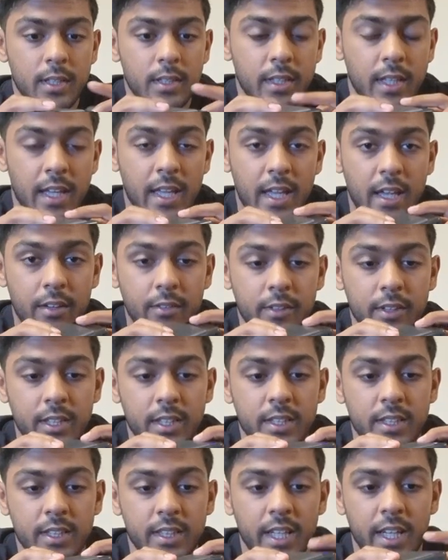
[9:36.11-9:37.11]
They have an
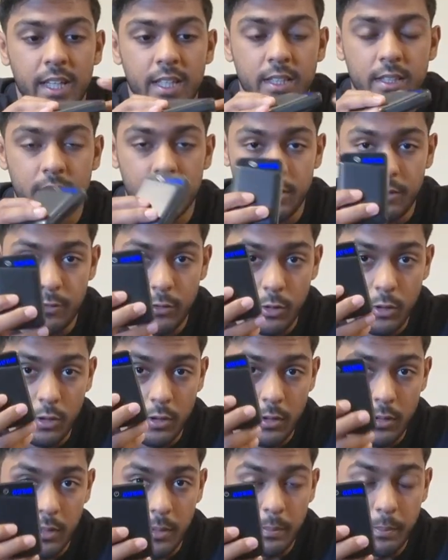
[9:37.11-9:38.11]
indicator
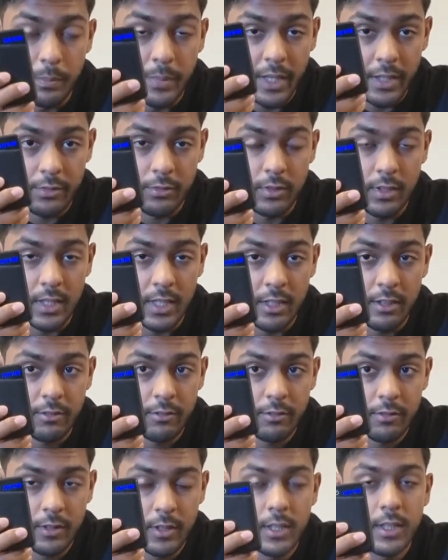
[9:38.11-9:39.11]
for battery life.